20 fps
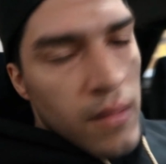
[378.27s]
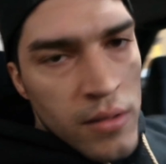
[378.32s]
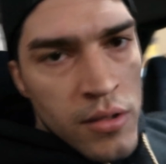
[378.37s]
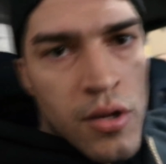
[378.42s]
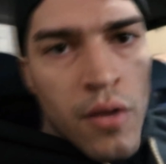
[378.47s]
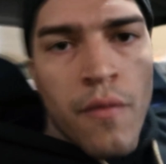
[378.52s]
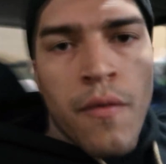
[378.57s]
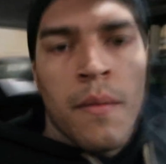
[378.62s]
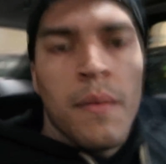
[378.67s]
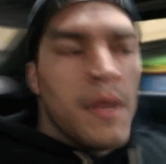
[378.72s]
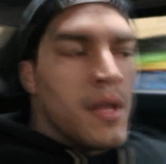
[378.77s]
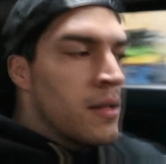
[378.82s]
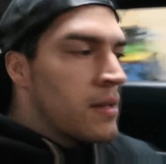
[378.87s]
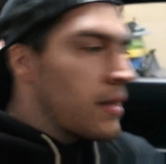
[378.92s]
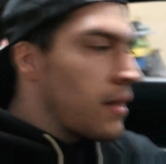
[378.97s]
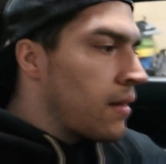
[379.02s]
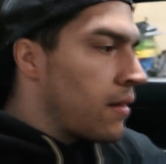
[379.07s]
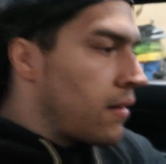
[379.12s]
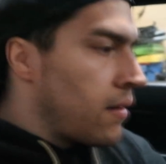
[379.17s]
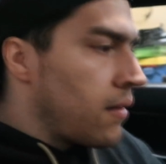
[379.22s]
Let's go from the
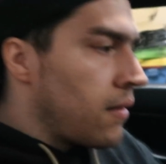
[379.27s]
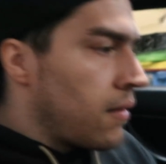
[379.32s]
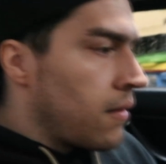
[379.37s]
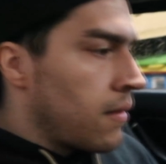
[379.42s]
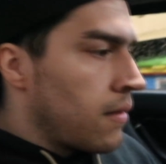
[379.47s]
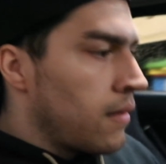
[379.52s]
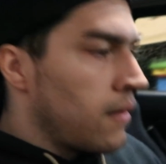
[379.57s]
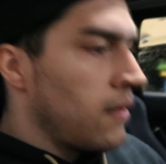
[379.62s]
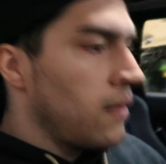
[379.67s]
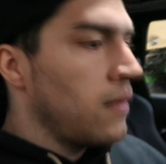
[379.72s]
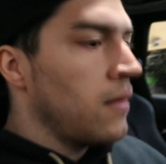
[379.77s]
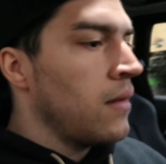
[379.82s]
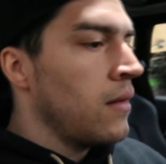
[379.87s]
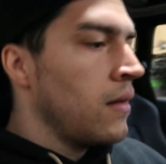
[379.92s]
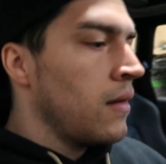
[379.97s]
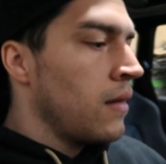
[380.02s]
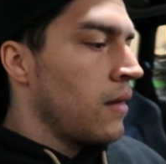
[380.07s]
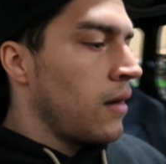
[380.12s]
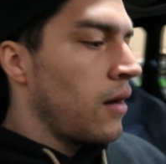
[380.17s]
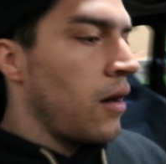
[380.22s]
inside.
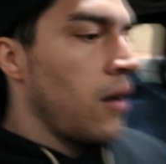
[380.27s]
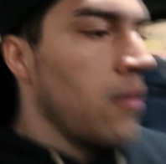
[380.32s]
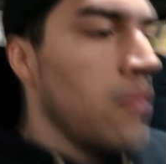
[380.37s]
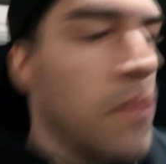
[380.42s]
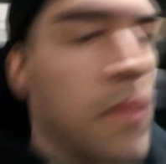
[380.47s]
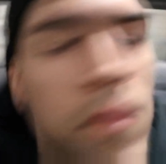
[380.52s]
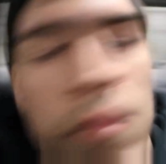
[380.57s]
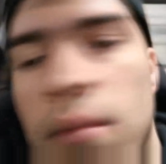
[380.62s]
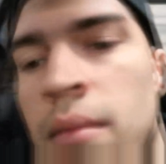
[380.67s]
Oh.